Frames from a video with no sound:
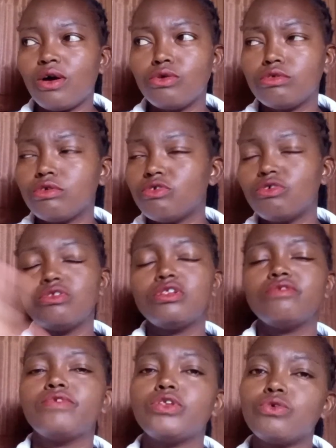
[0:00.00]
also don't
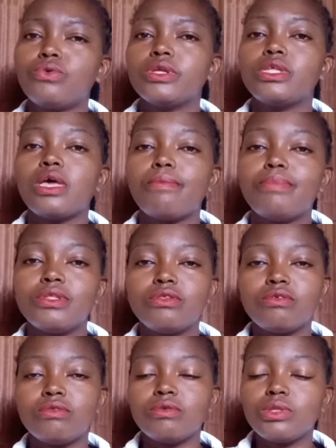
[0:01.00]
even know what happened
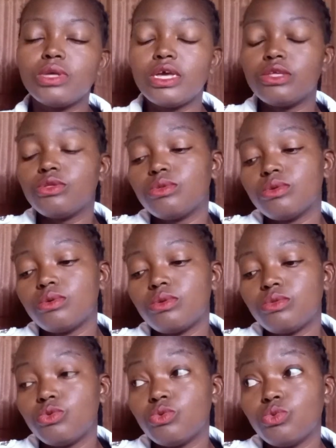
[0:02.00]
to those guys,
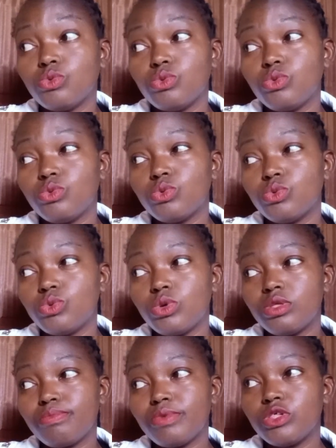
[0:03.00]
to
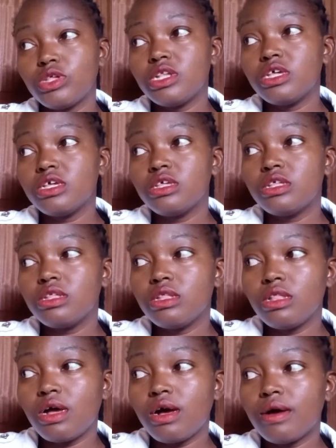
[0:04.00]
especially
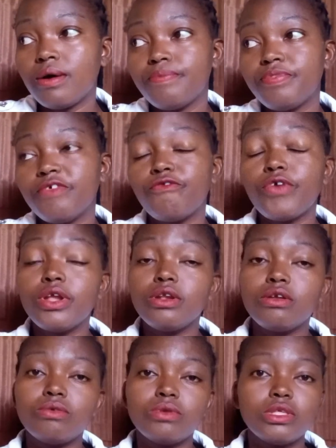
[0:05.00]
the friend,
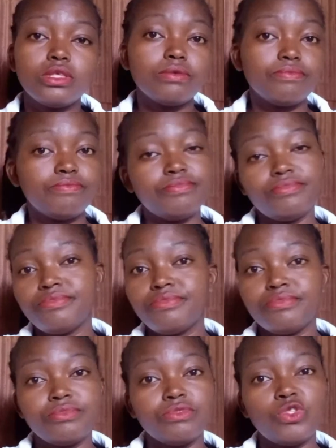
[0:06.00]
because
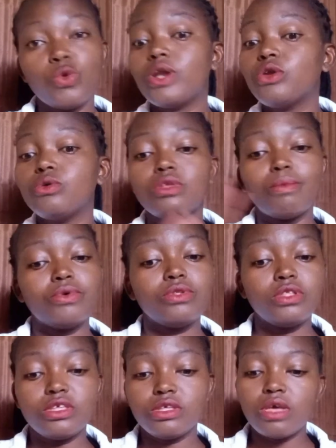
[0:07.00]
no one knows about
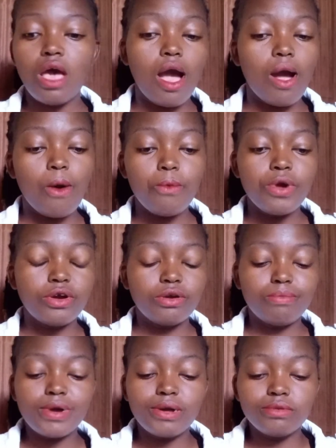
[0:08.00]
her
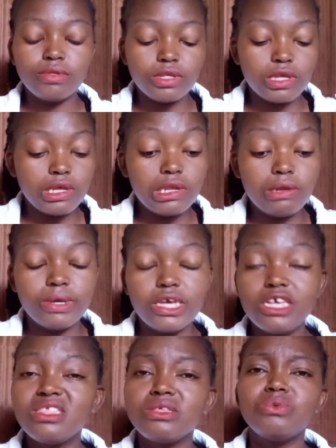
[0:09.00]
whereabouts. Anyway,
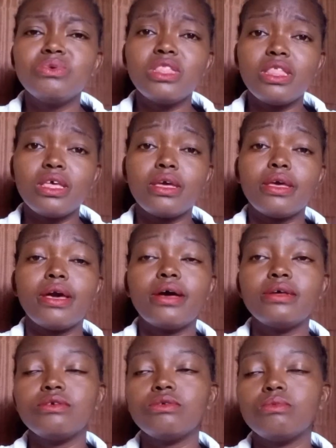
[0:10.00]
it's a good thing, yeah?
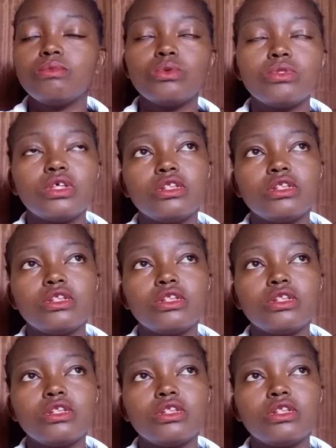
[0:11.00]
So